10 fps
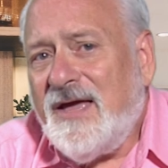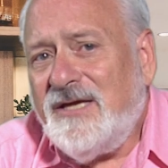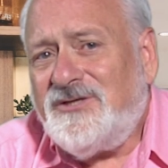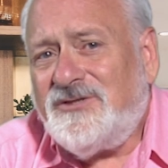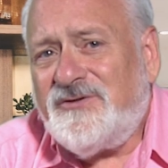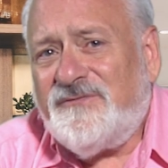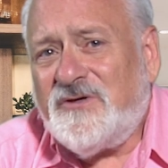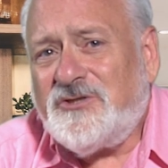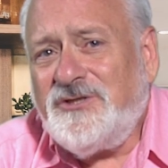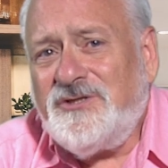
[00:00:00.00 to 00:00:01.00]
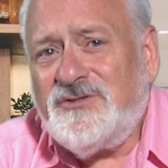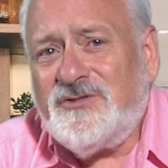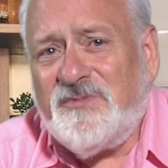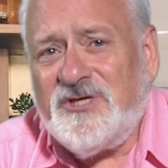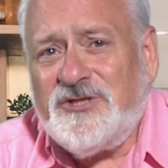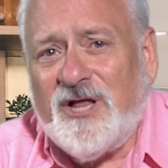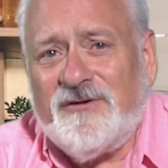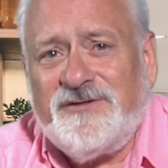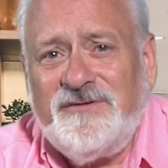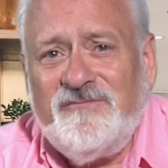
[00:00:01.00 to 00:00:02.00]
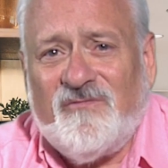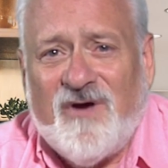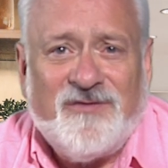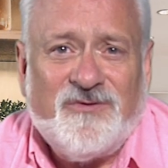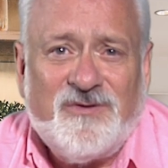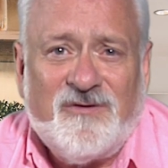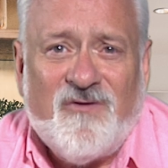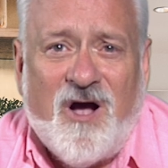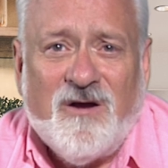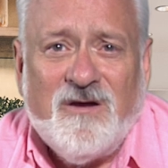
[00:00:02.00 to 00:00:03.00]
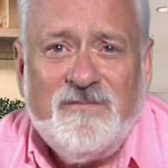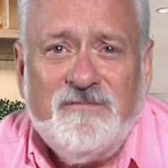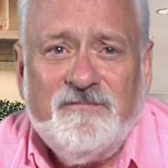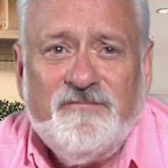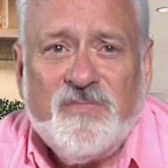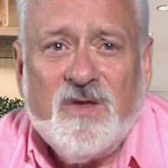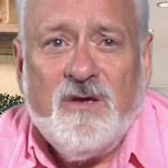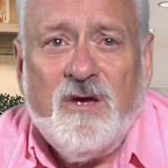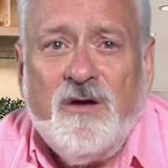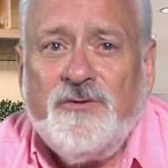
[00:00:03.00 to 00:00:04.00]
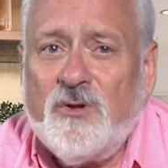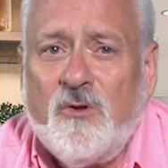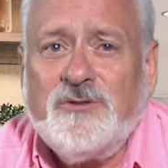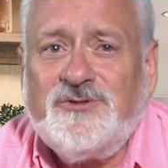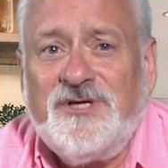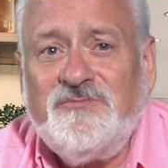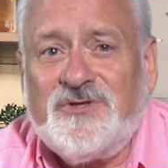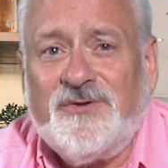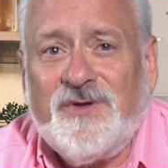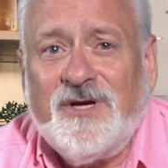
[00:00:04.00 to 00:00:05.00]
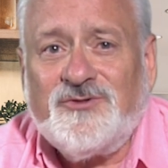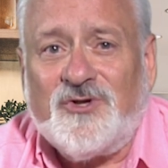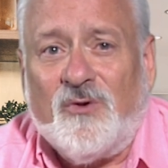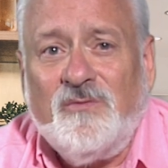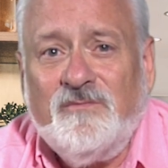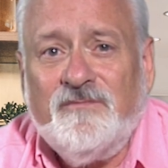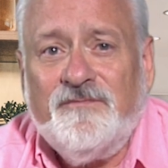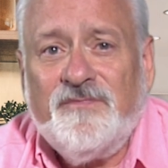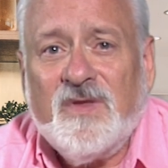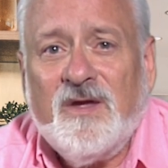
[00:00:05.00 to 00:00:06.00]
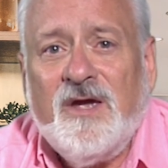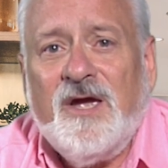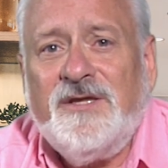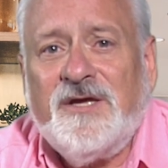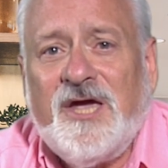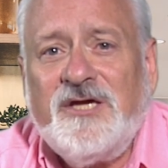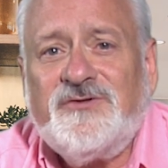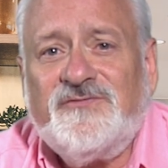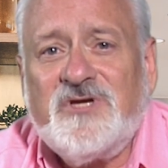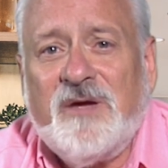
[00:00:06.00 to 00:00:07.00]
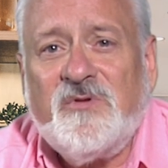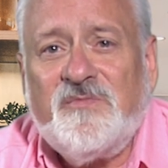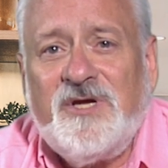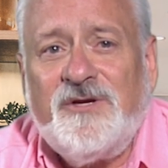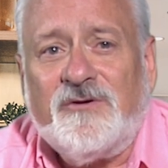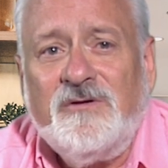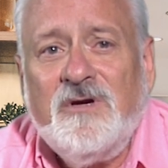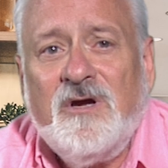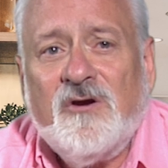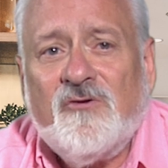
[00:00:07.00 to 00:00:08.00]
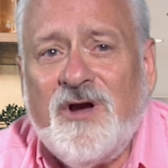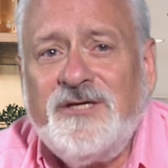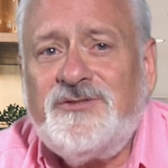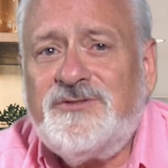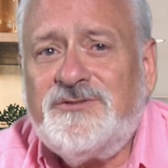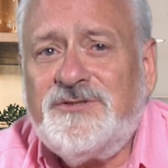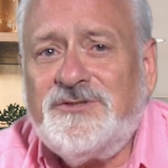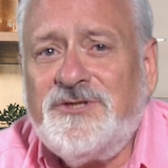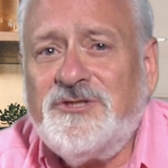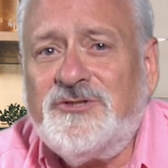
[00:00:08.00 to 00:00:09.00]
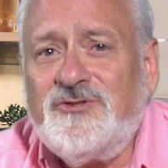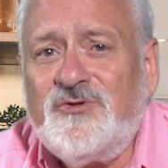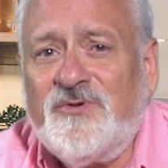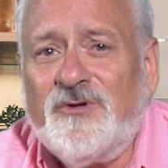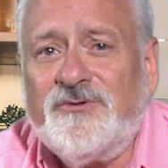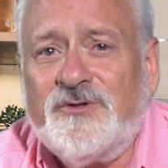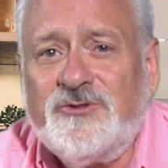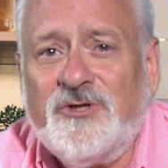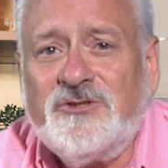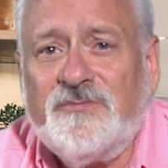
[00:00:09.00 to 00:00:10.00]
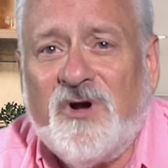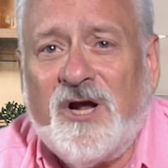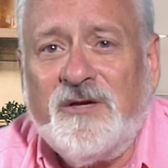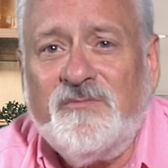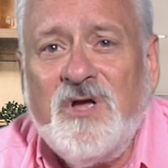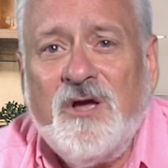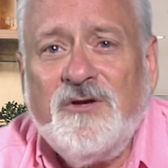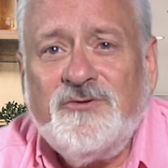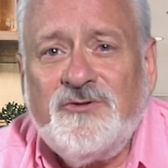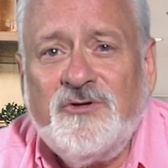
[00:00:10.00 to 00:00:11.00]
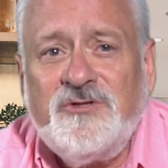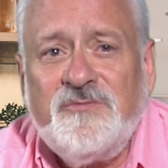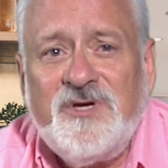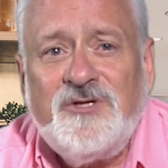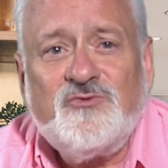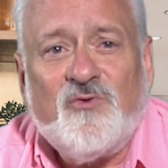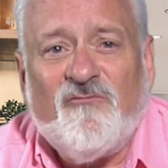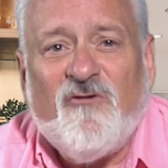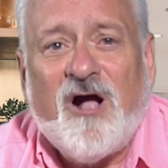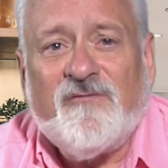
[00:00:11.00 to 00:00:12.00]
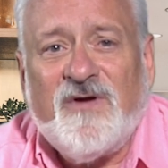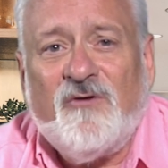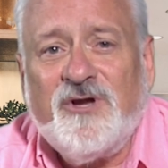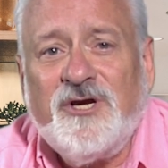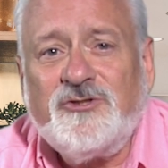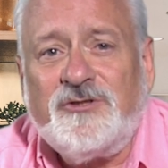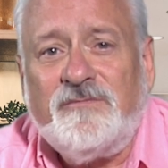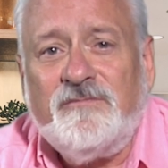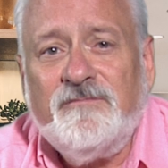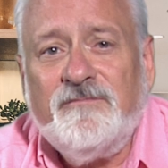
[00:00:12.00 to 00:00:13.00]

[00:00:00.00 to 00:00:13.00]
Is it sufficient to be gelatin rather than rock? The Lord seems to think so. In the case of Simon Peter, Christ's decision to build the church upon him turned him into a rock foundation.